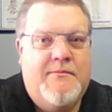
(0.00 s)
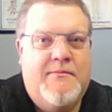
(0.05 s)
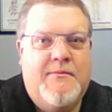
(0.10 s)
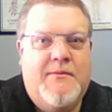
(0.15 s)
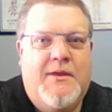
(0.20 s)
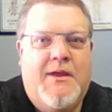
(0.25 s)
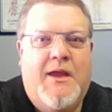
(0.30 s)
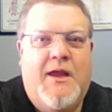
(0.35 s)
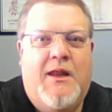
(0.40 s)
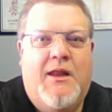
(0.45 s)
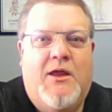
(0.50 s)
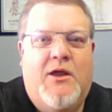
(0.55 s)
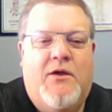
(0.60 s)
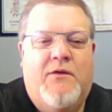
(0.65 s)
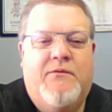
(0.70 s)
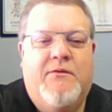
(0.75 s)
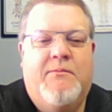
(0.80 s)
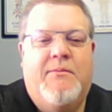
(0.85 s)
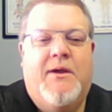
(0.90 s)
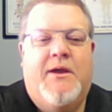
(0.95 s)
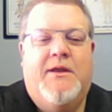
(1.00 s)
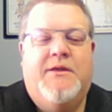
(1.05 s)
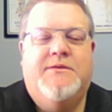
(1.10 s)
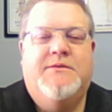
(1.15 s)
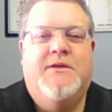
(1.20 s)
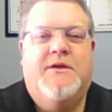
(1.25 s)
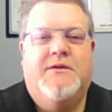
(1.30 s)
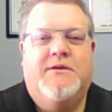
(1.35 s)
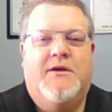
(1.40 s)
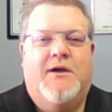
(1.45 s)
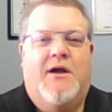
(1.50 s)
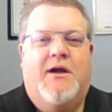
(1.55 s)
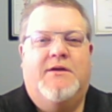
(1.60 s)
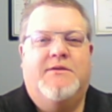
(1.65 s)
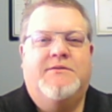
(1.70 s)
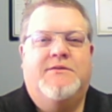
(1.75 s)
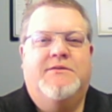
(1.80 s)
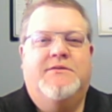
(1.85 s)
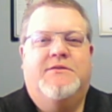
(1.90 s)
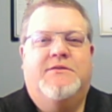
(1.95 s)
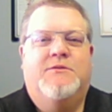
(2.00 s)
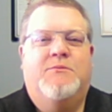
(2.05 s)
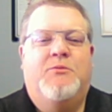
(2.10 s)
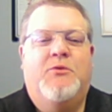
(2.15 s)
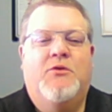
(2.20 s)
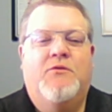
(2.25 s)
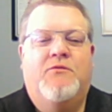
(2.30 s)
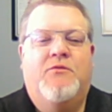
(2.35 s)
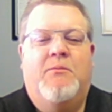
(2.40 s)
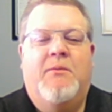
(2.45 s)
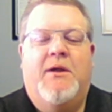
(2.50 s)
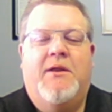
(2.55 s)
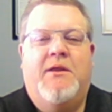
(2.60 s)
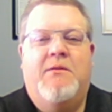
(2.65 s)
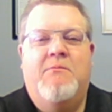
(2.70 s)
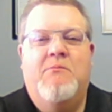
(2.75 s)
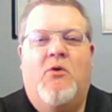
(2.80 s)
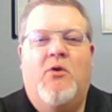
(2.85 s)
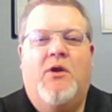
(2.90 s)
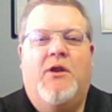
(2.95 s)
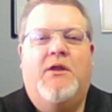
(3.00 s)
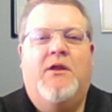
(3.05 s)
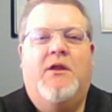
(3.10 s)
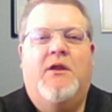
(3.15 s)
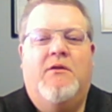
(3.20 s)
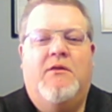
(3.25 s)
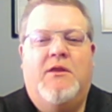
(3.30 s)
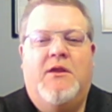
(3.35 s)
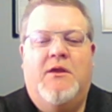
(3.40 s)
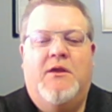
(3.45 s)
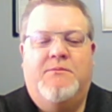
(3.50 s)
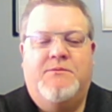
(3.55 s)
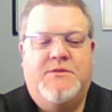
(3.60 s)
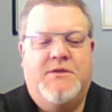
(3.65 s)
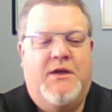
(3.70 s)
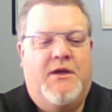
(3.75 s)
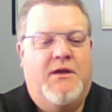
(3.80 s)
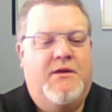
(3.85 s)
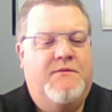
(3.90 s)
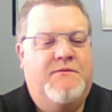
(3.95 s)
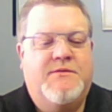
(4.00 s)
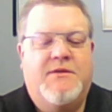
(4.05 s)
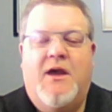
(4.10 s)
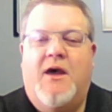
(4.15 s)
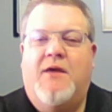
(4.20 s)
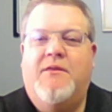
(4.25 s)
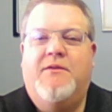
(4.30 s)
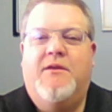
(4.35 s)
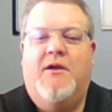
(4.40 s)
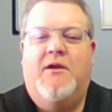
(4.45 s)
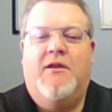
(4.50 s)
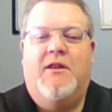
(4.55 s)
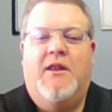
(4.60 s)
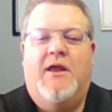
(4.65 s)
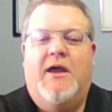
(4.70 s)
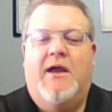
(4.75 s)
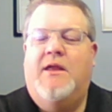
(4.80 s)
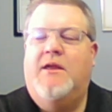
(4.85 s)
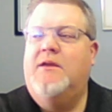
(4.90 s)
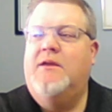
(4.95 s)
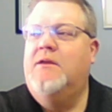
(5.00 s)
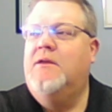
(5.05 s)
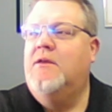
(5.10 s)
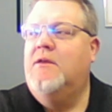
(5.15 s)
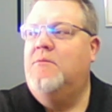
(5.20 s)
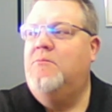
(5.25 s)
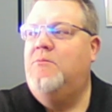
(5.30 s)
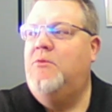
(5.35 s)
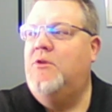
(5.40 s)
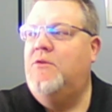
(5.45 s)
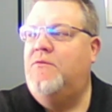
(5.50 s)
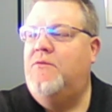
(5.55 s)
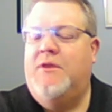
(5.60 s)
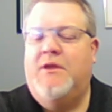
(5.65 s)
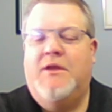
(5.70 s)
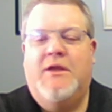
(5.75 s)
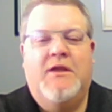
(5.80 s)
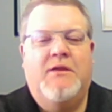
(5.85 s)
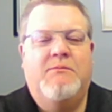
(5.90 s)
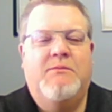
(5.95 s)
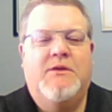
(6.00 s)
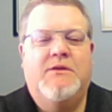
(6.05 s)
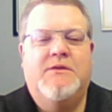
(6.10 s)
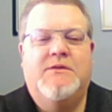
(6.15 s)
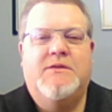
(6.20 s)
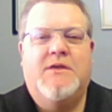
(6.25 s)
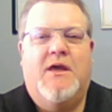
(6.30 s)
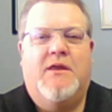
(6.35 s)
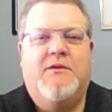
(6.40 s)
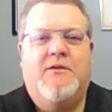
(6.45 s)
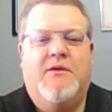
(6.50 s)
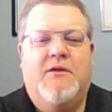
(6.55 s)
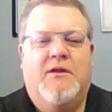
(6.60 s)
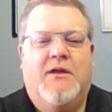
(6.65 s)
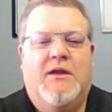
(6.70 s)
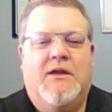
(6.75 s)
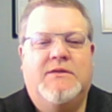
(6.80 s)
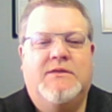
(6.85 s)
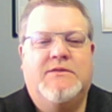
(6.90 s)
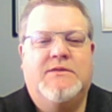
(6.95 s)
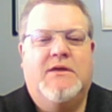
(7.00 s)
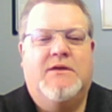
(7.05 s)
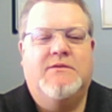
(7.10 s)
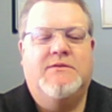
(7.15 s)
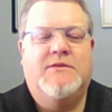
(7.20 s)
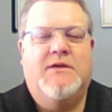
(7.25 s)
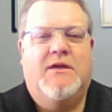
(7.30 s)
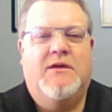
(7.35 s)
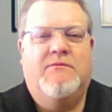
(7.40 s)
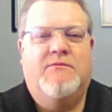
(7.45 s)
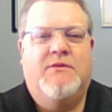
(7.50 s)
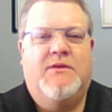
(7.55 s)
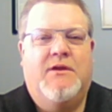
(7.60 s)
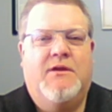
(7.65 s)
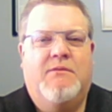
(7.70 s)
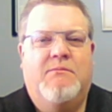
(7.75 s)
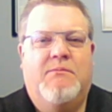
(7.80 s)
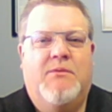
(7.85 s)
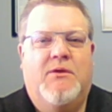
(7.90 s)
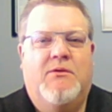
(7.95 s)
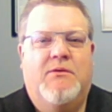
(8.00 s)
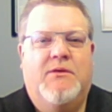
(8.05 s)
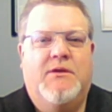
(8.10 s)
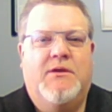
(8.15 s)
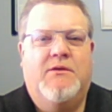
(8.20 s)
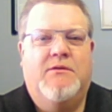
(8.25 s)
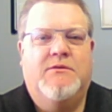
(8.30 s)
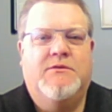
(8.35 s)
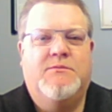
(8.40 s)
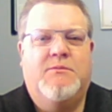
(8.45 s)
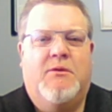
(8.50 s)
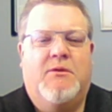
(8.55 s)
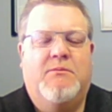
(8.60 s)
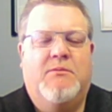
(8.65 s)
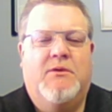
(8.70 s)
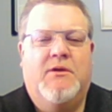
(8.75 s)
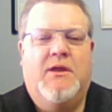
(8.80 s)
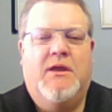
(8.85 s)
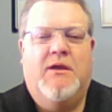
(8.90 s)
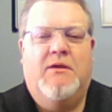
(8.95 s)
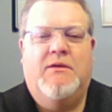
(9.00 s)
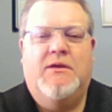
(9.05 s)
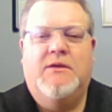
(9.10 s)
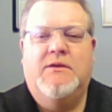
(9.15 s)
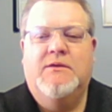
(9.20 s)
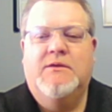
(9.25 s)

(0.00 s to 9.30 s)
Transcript: Hello, everybody. It's Dr. Hoskins. It's a beautiful Monday morning here in the upstate of South Carolina. Beautiful Inman, South Carolina, south side of Lake Bowen here in Spartanburg County.